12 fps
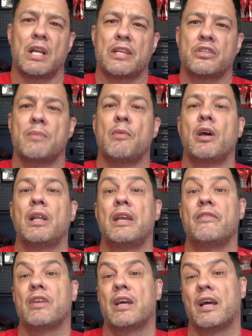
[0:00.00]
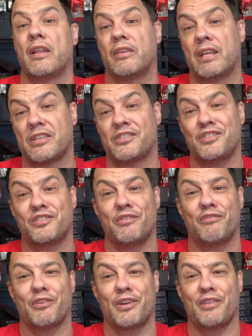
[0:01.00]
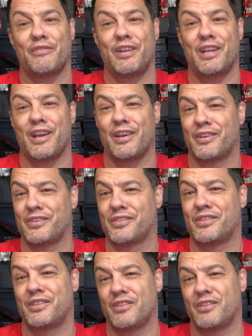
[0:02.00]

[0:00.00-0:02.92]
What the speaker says: Actually, I might leave the next issue for another video because